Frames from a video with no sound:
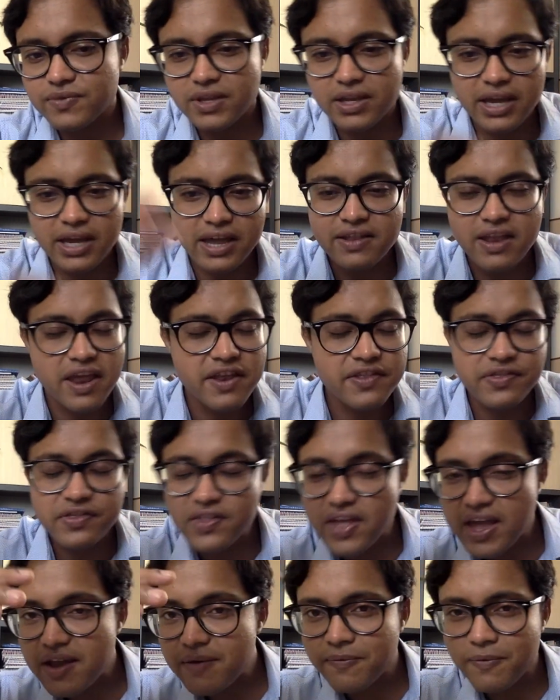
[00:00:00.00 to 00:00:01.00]

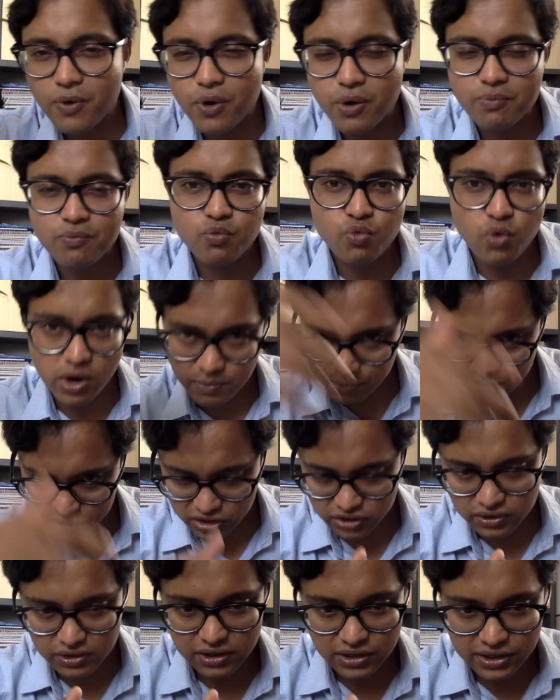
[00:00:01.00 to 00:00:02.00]
they form one
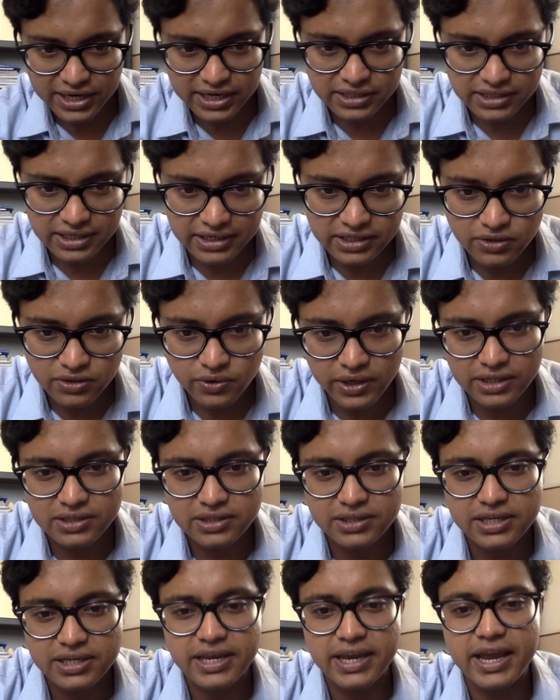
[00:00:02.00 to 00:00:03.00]
particular list, as you can
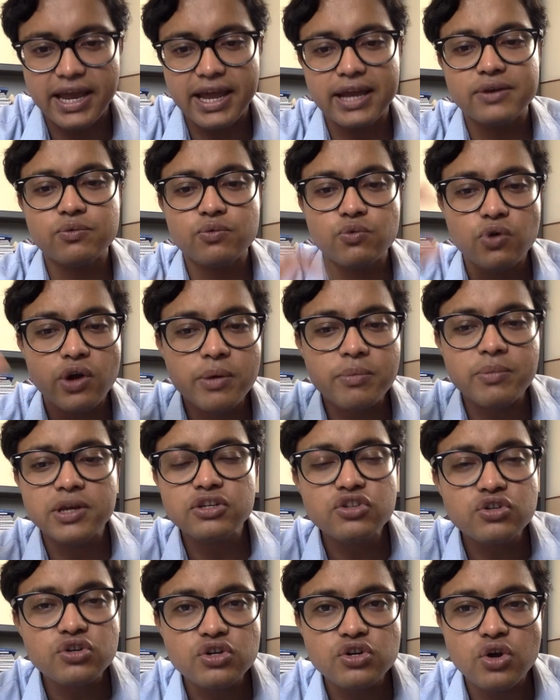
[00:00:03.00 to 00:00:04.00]
see, and women
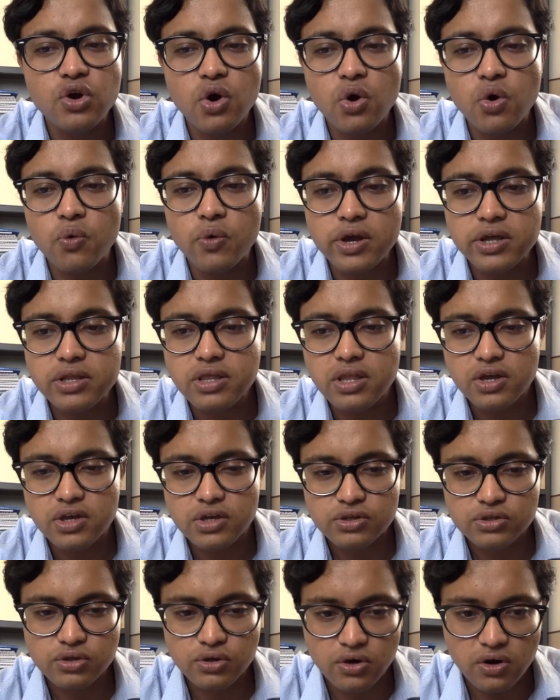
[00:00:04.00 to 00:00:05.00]
should go with
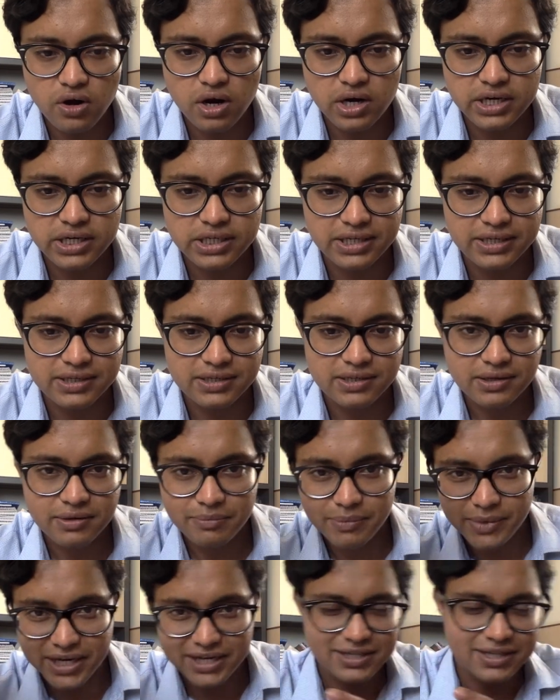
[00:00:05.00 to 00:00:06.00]
sororities
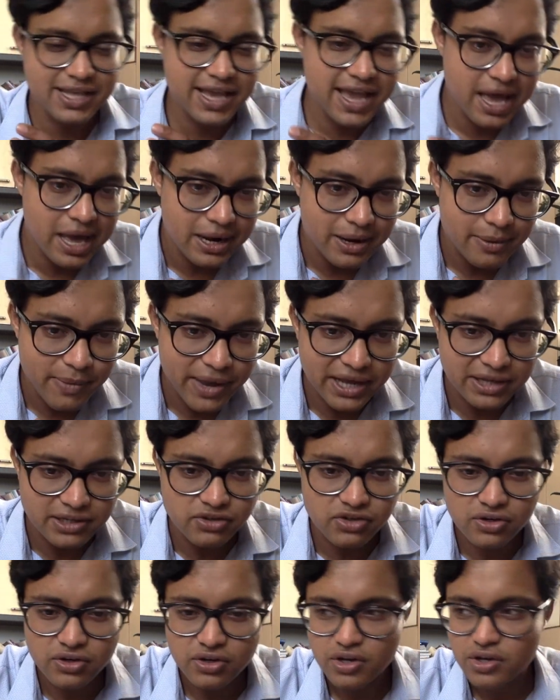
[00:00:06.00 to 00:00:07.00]
because they are a
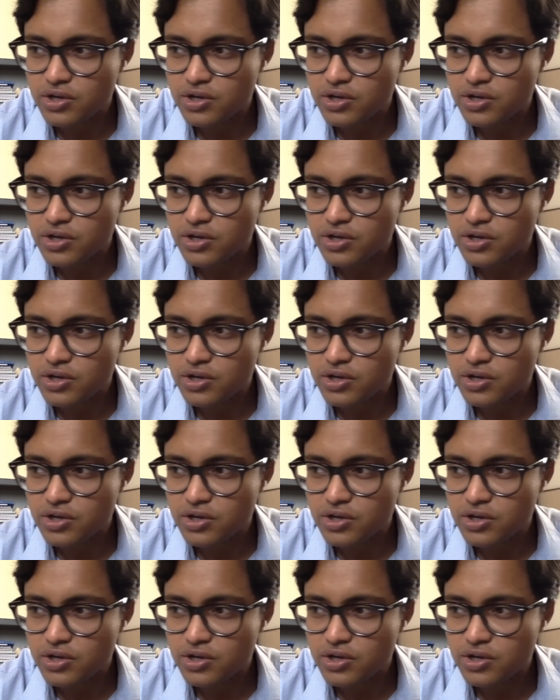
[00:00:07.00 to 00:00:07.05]
match.